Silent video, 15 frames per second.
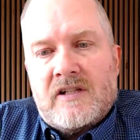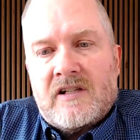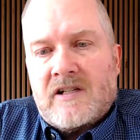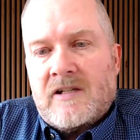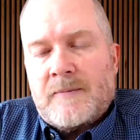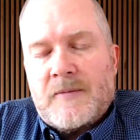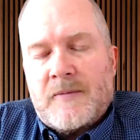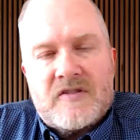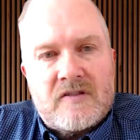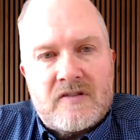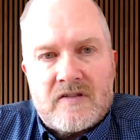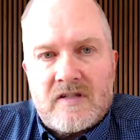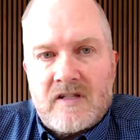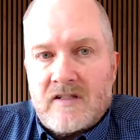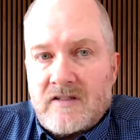that
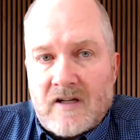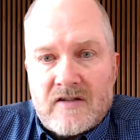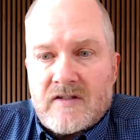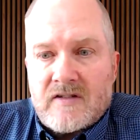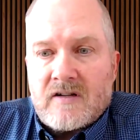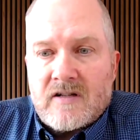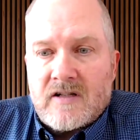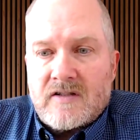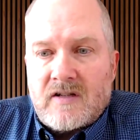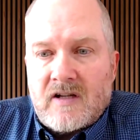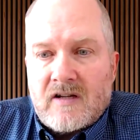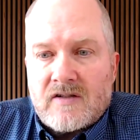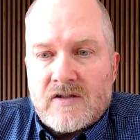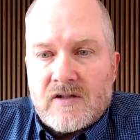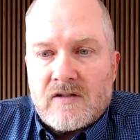encompasses the test
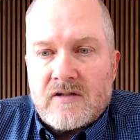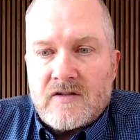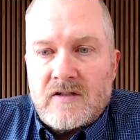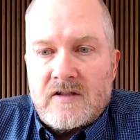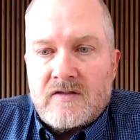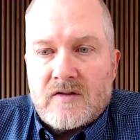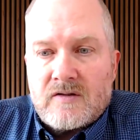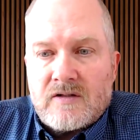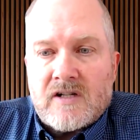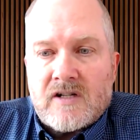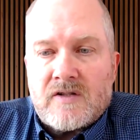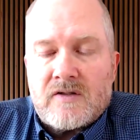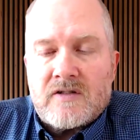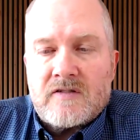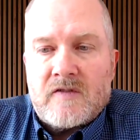architecture and
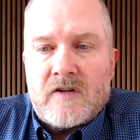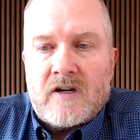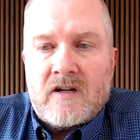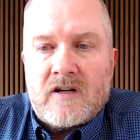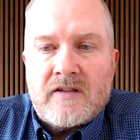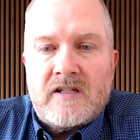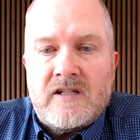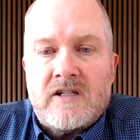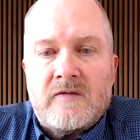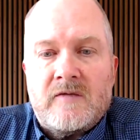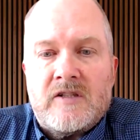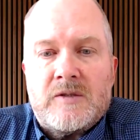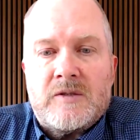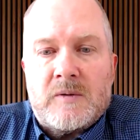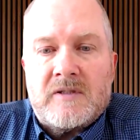structures of all the
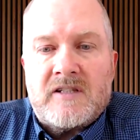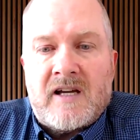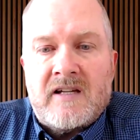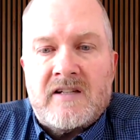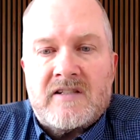individual